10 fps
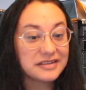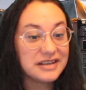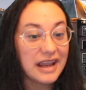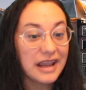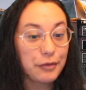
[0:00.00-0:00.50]

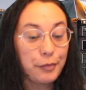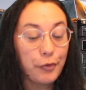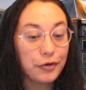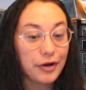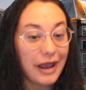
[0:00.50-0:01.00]
J
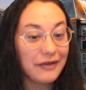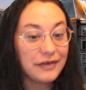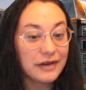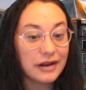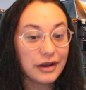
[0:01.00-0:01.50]
reporter
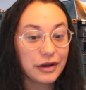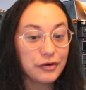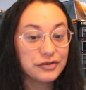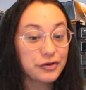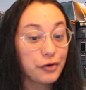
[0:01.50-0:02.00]
Evan
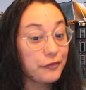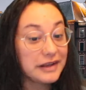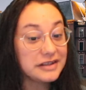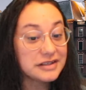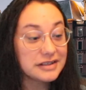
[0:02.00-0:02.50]

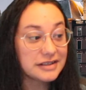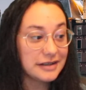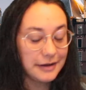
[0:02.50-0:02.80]
Gershkovich.